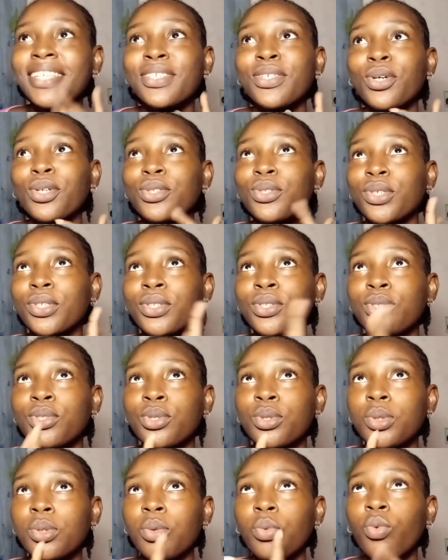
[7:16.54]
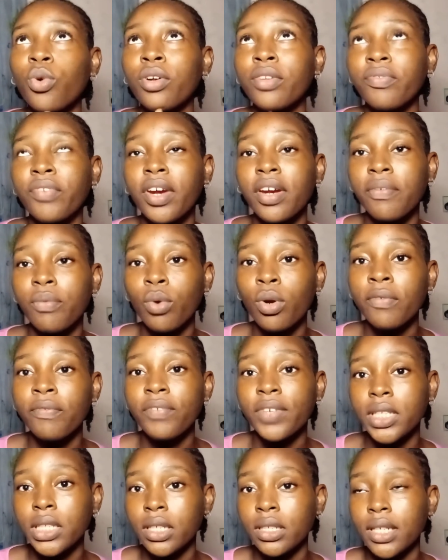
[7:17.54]
so it was two one very one
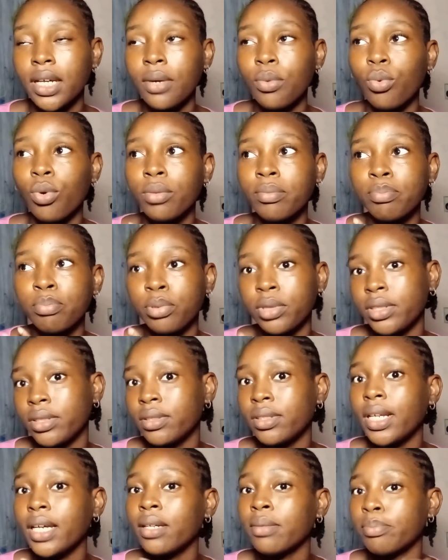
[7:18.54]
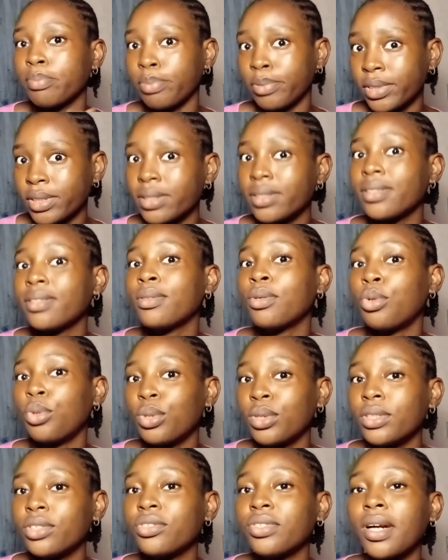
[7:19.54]
fitted, like one body, like body
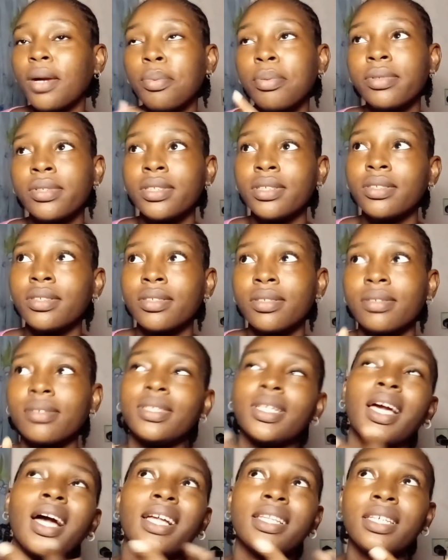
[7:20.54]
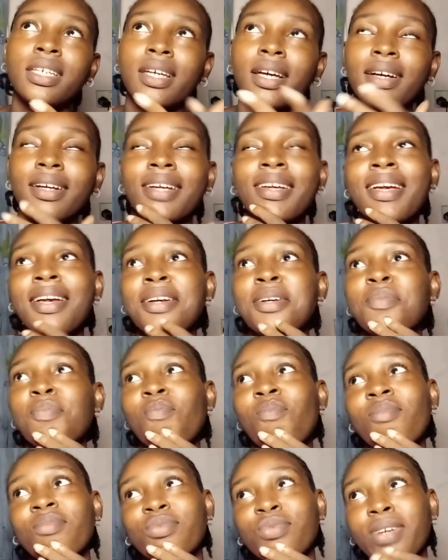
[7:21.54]
con. I put, yeah, I think I
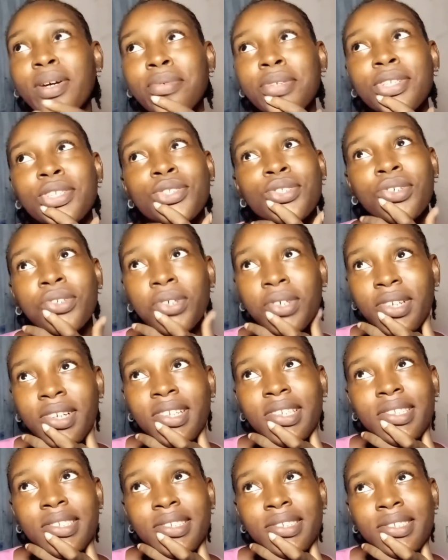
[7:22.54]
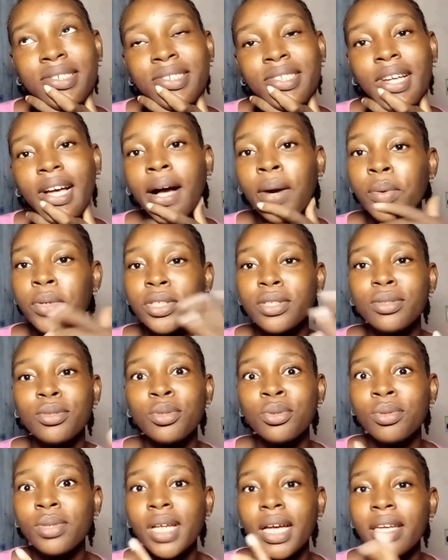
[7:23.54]
do. I want to show you guys. I want to
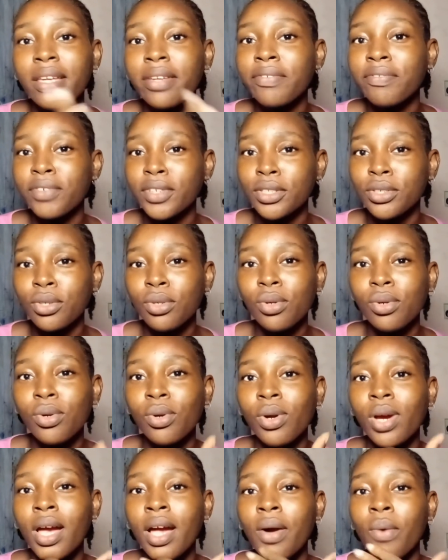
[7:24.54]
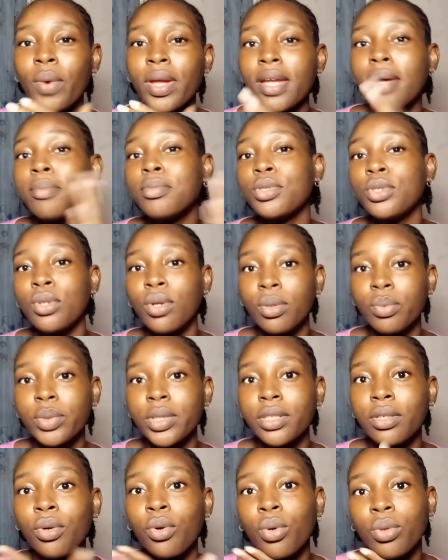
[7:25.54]
do like a video when I'm done
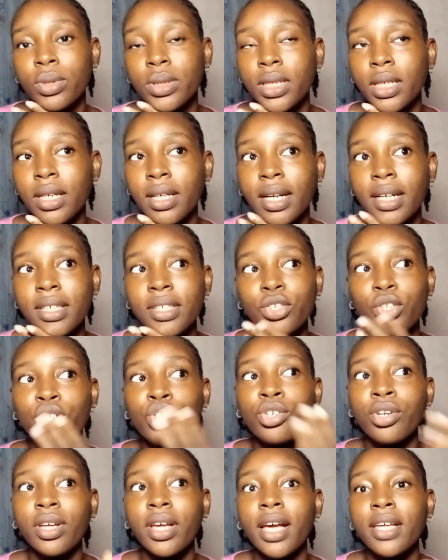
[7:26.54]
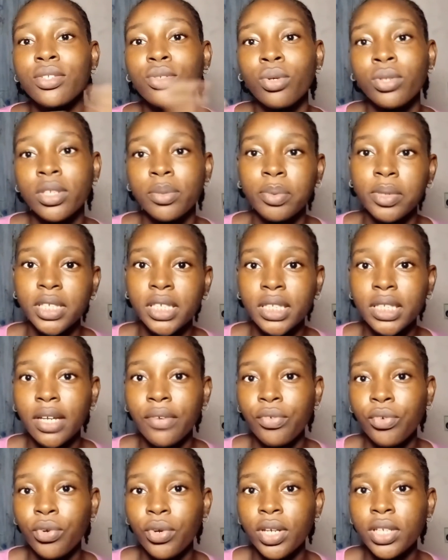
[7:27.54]
with the whole thing and just show you guys all the pieces
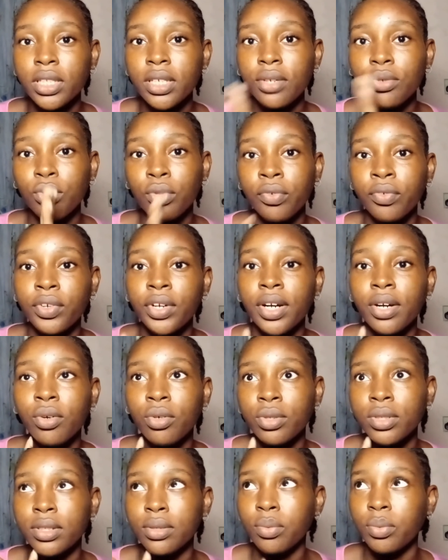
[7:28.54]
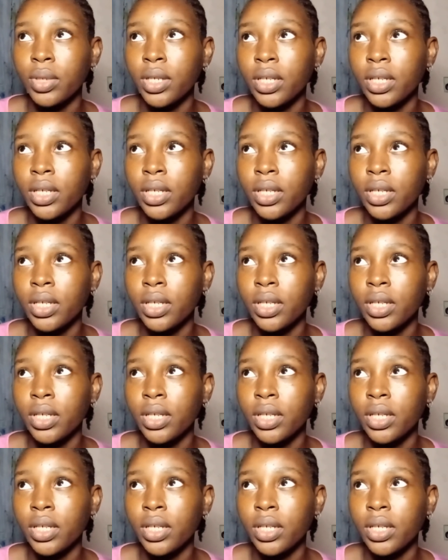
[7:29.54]
I've created over all the